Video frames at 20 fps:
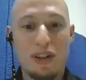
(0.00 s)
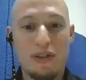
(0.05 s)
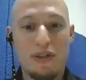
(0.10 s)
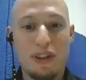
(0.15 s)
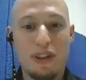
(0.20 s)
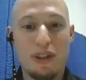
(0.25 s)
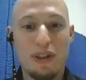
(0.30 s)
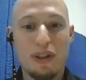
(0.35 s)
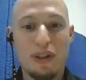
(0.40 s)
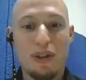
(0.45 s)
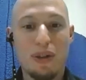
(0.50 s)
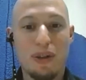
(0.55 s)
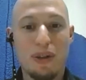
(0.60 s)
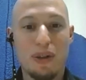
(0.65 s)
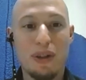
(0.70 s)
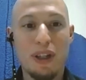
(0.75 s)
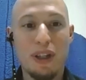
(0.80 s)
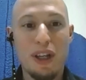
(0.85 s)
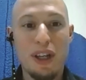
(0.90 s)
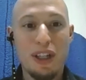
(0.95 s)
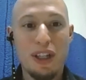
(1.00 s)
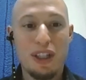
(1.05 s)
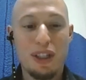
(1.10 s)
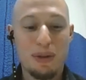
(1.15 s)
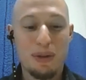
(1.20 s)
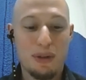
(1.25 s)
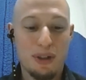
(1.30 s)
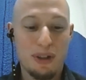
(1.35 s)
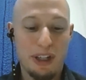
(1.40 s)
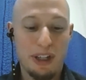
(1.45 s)
for you, Nicole.
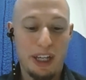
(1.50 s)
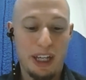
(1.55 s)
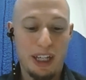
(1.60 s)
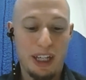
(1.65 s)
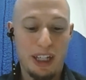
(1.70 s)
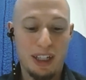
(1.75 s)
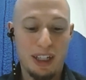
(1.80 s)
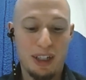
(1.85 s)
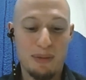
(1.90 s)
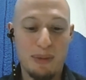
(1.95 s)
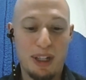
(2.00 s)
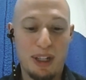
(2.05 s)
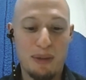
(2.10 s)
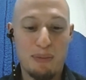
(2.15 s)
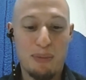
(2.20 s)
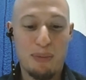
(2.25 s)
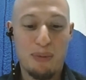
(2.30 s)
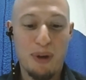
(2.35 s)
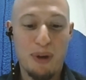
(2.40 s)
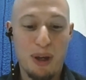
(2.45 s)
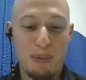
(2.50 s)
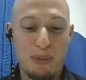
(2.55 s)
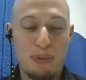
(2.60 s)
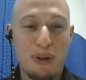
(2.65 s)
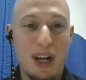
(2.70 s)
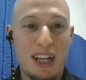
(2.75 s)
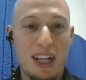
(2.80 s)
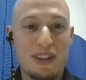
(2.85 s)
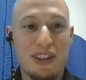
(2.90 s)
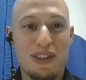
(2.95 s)
You are a
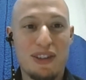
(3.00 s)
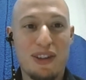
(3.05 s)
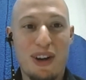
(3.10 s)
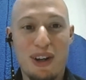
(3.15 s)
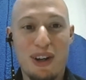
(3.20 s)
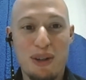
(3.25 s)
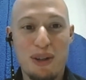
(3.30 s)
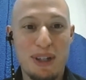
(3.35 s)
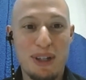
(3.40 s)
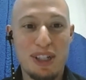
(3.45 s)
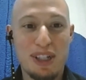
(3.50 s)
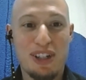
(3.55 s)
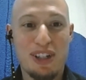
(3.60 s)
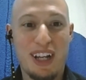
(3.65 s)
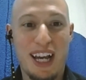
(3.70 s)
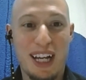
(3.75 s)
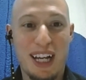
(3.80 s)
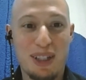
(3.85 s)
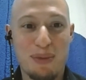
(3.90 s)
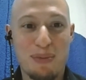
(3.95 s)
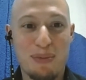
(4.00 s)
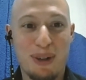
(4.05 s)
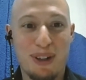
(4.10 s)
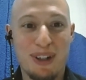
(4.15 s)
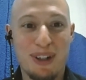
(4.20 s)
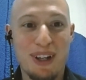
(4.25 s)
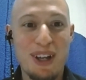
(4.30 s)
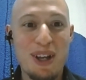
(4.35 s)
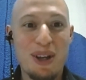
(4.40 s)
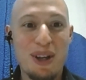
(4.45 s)
process automation
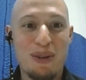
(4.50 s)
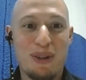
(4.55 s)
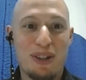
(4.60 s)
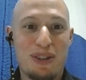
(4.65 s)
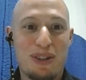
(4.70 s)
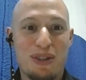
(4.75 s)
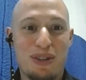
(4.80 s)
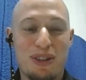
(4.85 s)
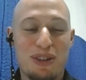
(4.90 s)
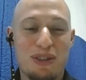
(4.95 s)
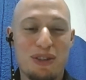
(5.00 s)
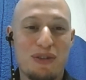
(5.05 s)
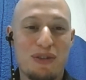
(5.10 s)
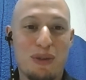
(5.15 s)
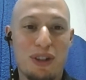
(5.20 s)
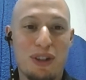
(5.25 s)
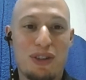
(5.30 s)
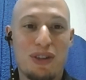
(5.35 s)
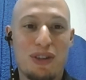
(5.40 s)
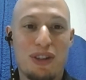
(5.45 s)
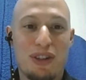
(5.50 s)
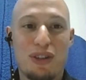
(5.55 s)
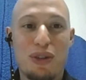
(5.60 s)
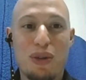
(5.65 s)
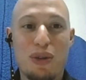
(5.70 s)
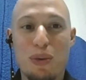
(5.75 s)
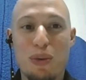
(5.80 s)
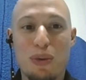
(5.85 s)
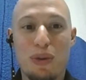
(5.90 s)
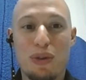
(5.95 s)
expert. What sort of
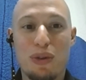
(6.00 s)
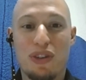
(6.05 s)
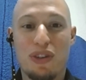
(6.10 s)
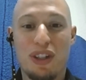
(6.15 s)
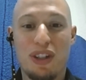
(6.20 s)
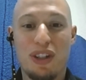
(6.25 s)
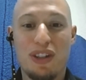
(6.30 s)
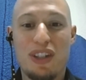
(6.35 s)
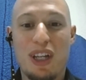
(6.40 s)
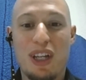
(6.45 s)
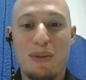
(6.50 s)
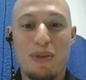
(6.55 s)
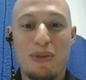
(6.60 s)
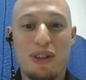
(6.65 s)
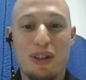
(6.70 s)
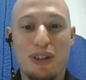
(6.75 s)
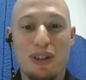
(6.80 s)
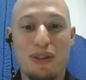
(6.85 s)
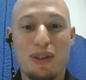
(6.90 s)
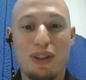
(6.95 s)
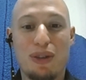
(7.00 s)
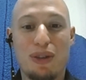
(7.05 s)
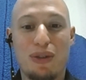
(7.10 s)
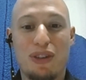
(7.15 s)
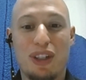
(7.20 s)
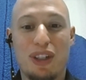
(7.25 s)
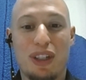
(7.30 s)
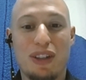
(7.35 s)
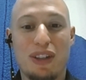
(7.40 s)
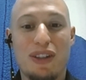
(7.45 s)
tools and tips are you
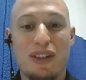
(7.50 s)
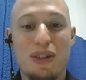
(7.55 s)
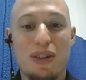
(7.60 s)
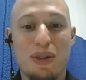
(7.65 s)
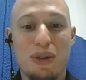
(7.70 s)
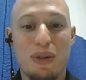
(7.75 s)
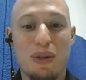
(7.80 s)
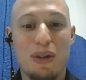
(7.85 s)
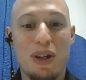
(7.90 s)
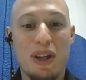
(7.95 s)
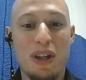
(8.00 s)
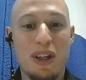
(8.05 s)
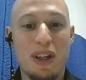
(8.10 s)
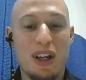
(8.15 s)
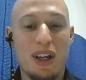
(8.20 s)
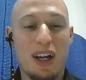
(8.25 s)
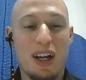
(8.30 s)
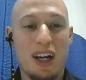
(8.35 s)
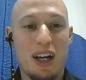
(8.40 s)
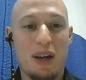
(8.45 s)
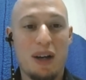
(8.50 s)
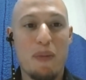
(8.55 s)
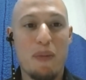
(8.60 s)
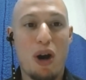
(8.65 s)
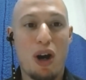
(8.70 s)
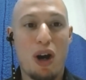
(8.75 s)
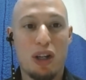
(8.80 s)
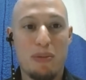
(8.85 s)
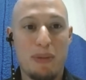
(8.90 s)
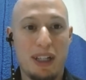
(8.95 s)
using to
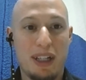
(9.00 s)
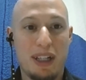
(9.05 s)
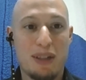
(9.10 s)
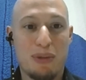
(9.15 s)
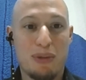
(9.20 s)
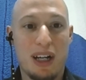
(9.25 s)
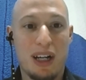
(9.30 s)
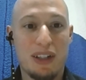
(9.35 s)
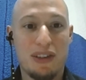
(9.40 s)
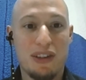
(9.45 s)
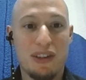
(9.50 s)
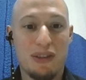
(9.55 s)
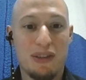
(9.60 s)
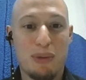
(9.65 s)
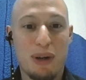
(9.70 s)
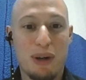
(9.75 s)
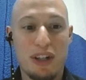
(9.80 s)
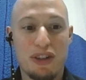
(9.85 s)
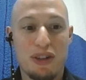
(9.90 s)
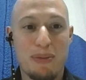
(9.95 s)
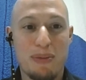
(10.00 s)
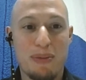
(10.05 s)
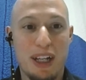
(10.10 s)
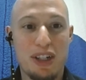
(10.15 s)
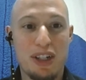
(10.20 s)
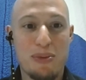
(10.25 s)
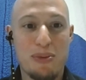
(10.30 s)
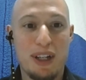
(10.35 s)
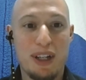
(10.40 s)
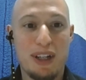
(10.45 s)
automate the process of project
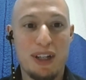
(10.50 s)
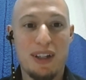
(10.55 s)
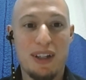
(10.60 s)
management?